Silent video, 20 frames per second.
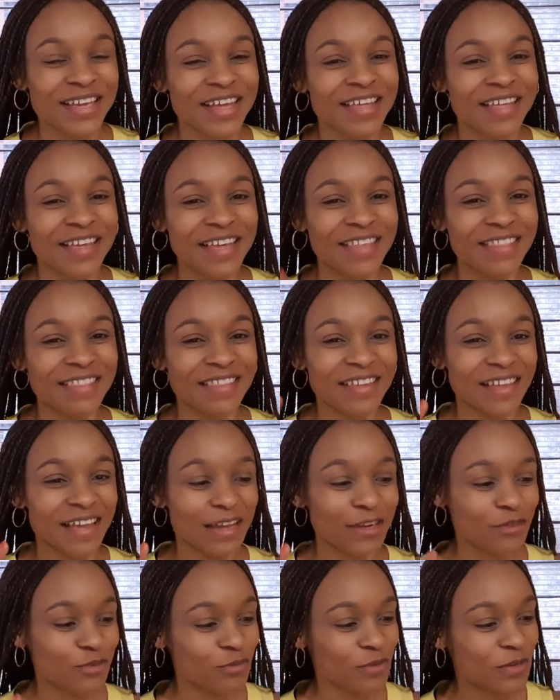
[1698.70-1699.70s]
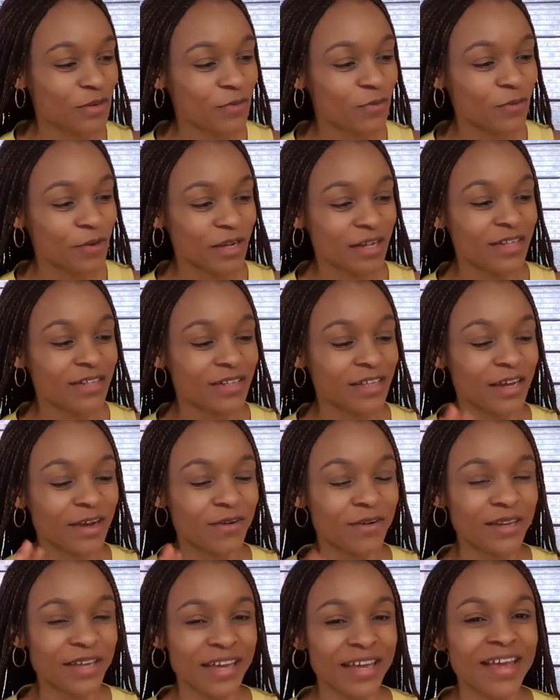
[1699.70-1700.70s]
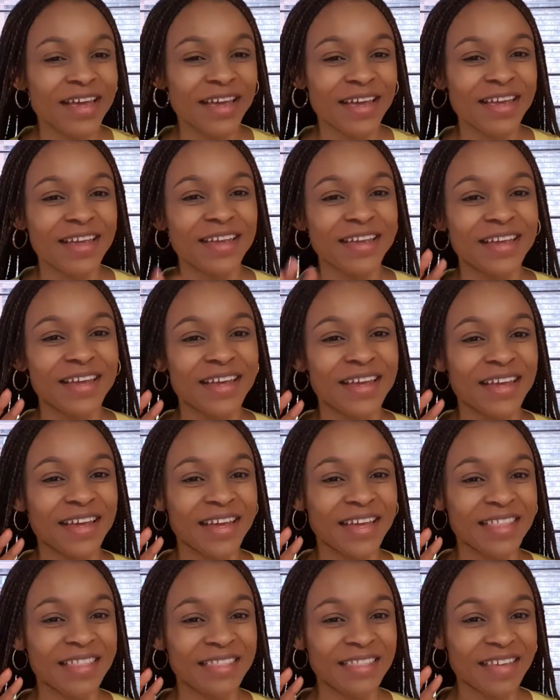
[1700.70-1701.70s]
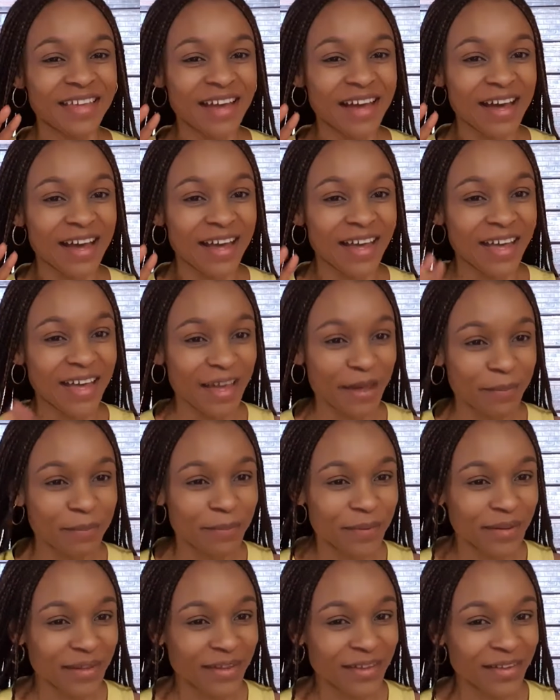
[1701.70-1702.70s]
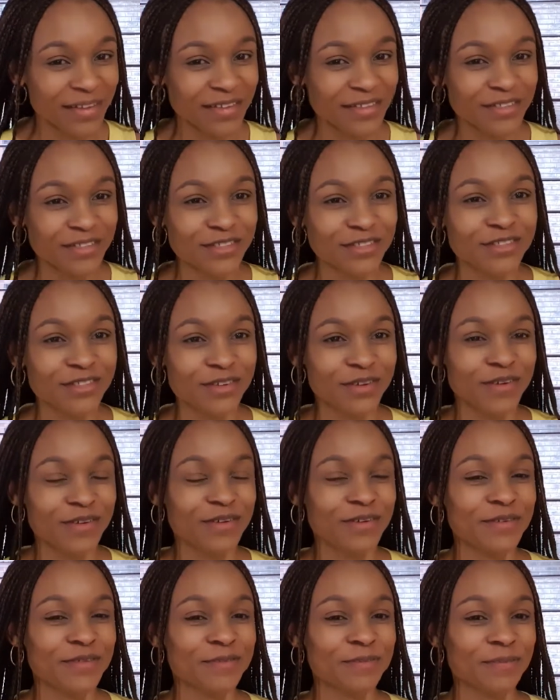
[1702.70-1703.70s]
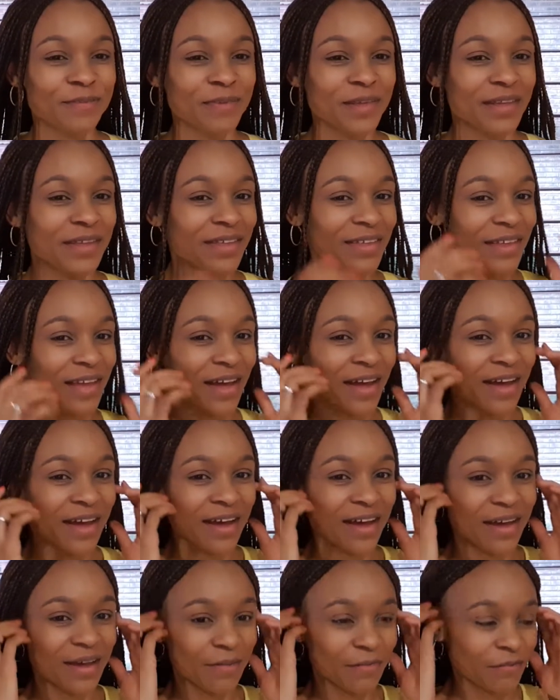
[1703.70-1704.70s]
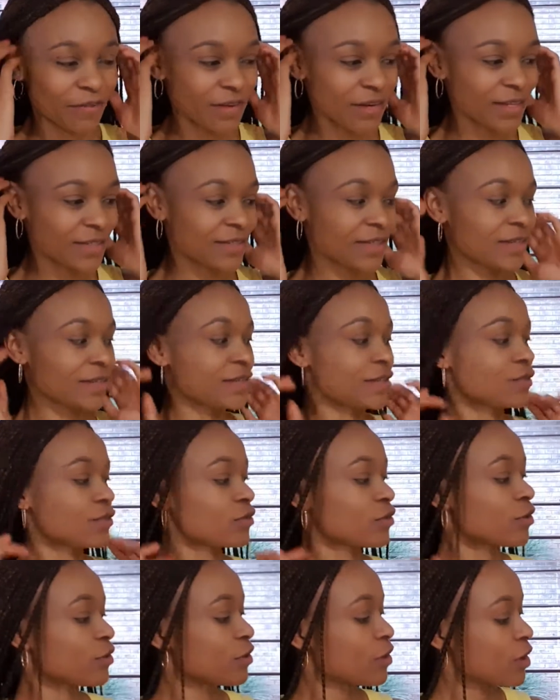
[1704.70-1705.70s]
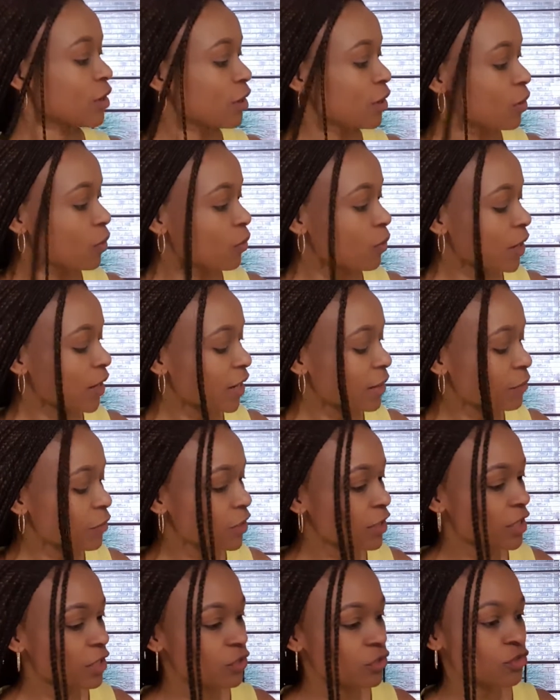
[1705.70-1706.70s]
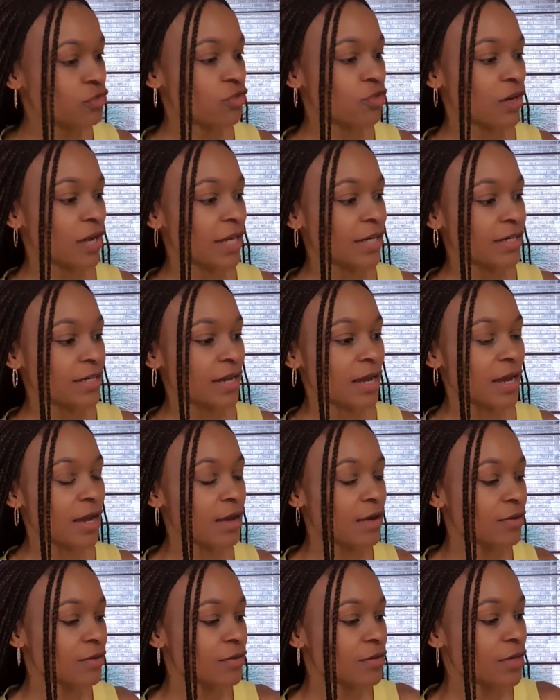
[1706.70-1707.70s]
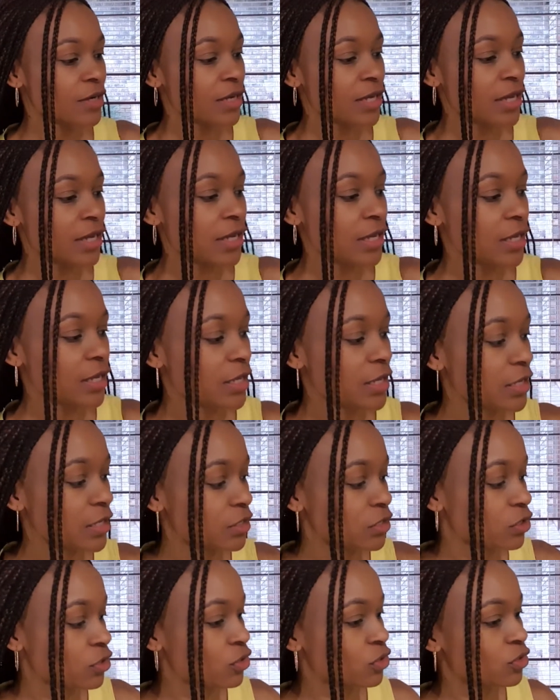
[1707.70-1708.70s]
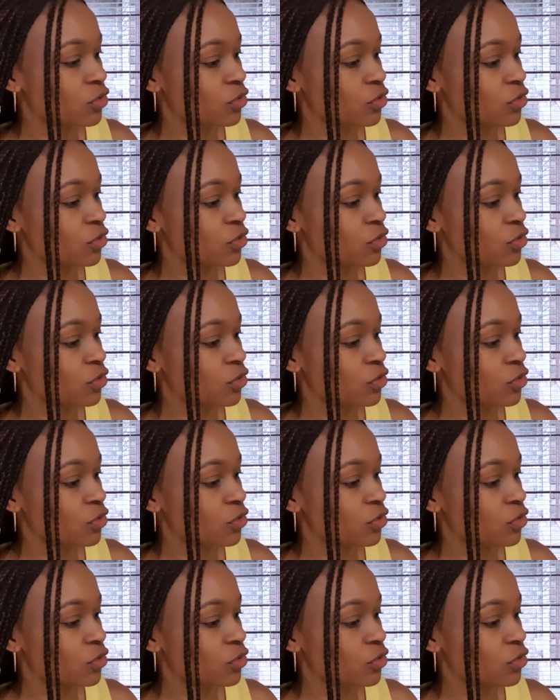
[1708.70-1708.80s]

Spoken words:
and they are doing well, they're okay, and they are happy. So yeah, I'm very excited. So what I'm gonna do right now is